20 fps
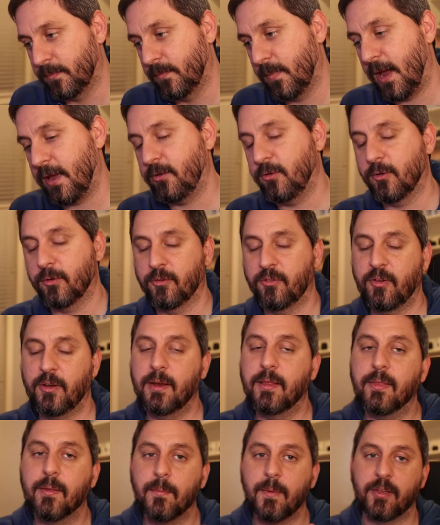you're
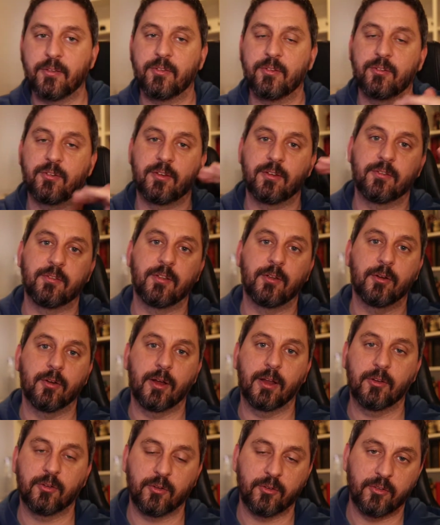sending the messages that you're
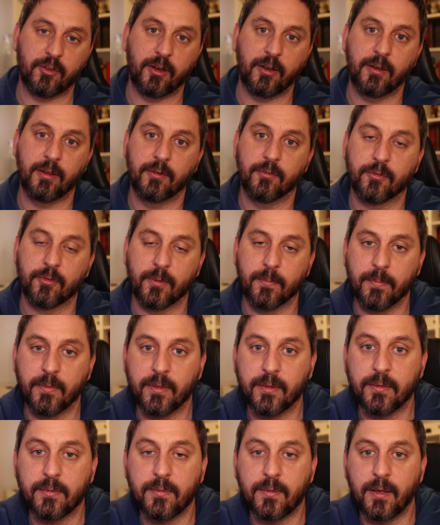interested in from
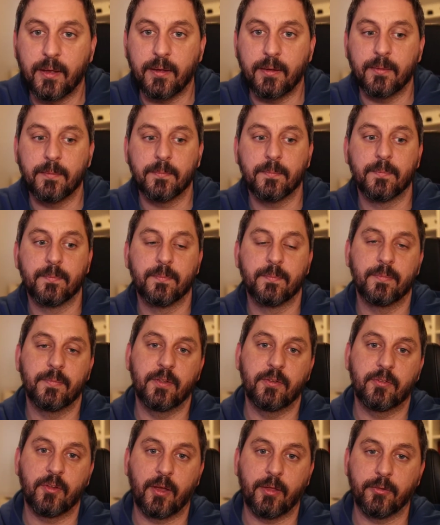the
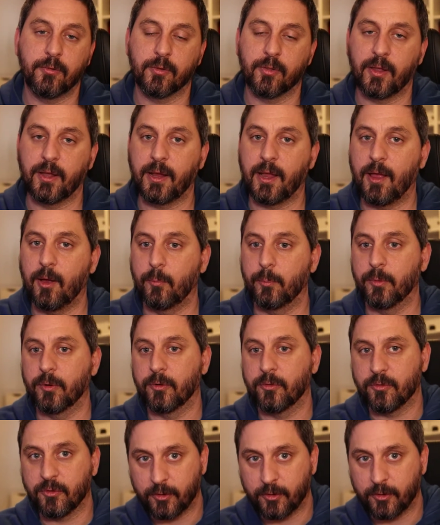these other like helpers or